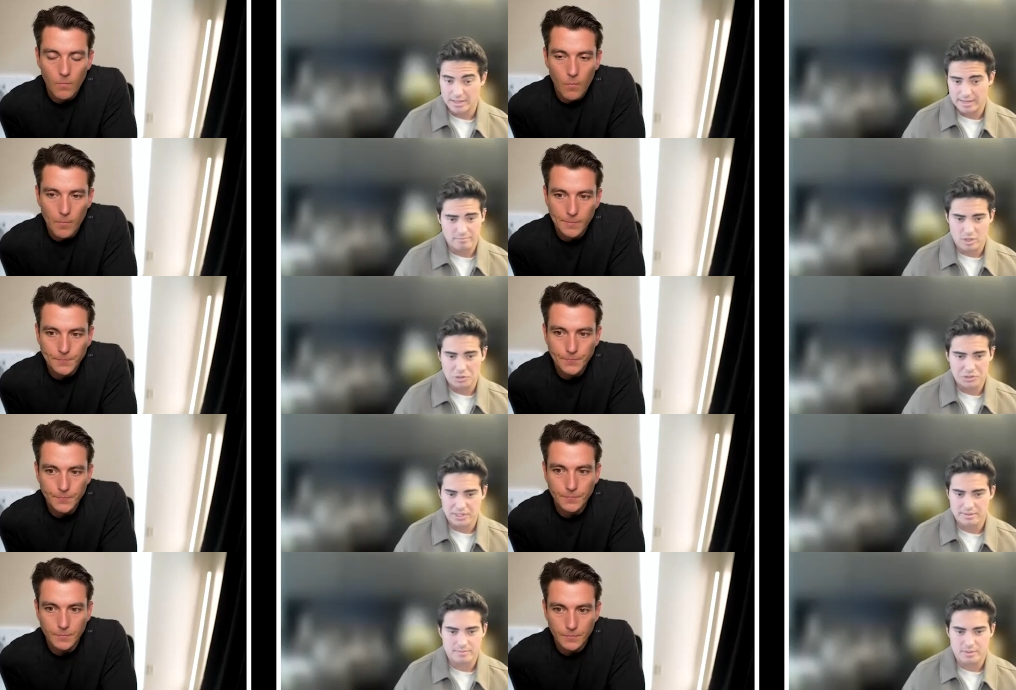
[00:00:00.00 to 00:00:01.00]
Speaker 1: like closing
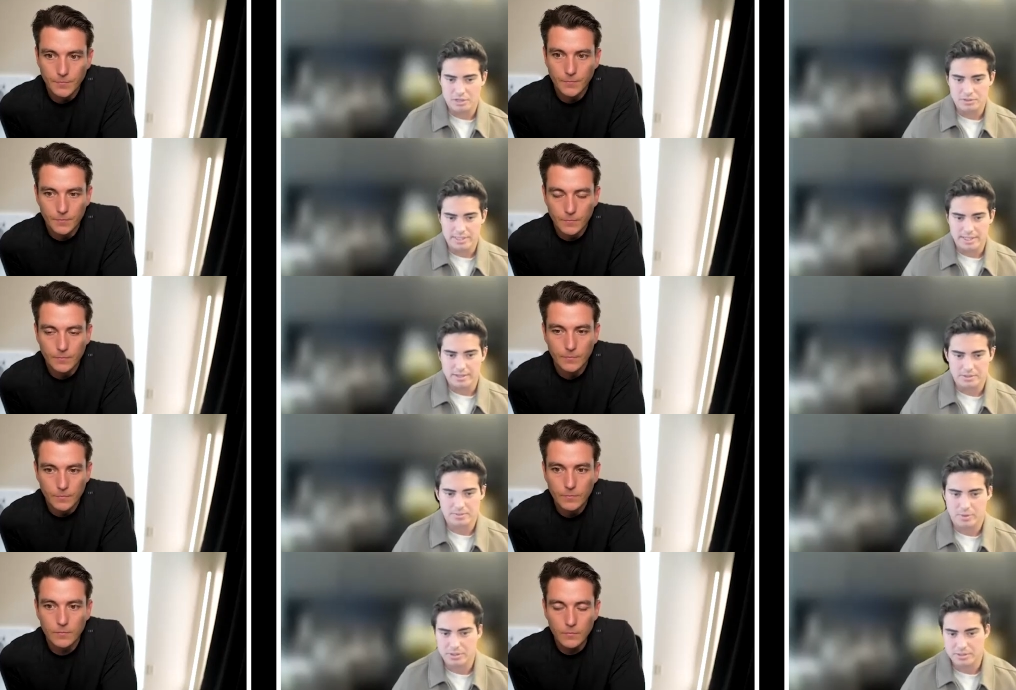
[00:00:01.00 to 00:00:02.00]
closing deals.
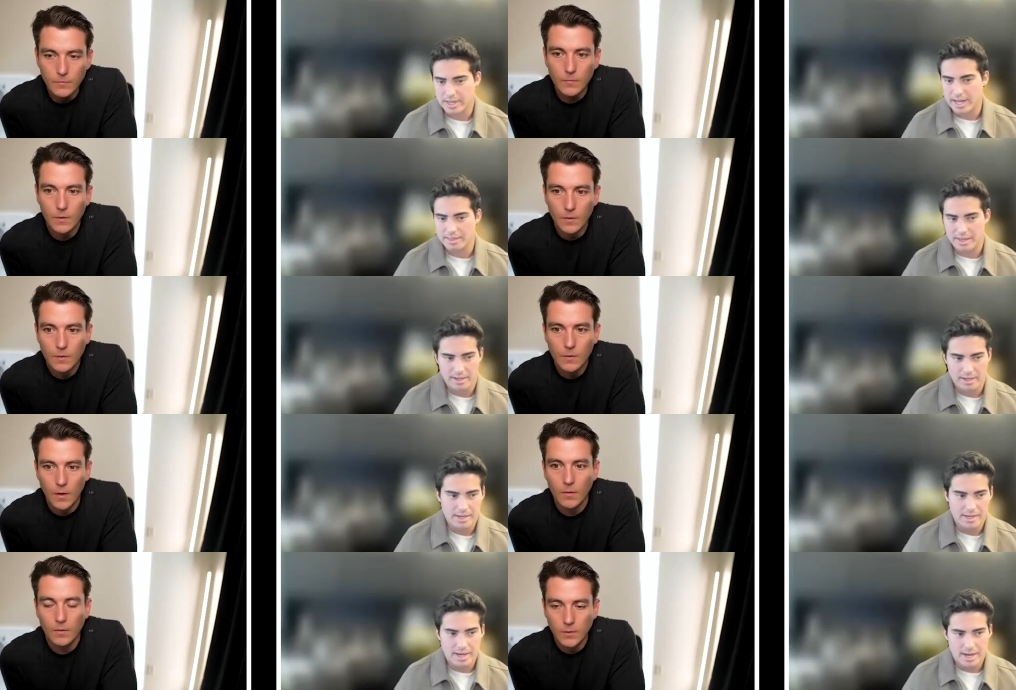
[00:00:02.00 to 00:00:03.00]
Personally, I think,
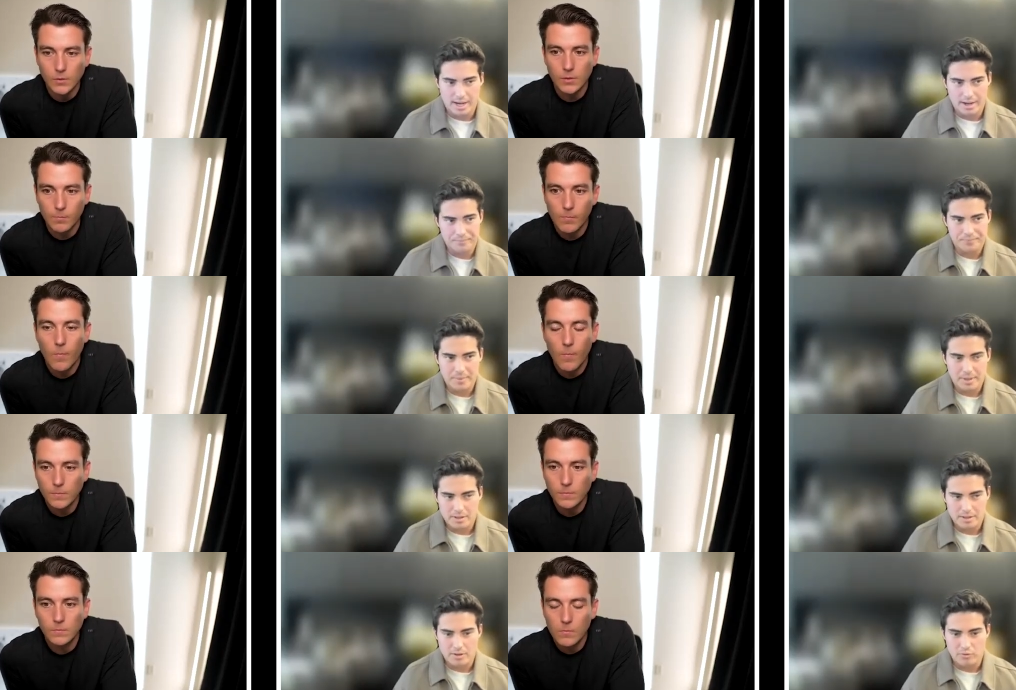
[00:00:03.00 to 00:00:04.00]
um,
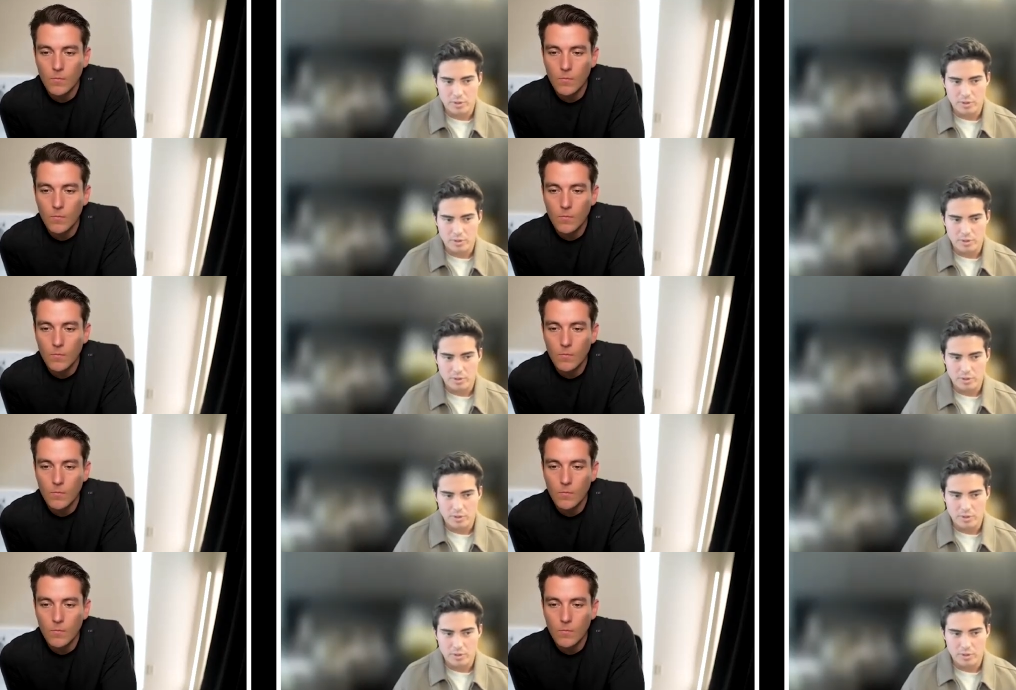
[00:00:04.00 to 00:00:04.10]
has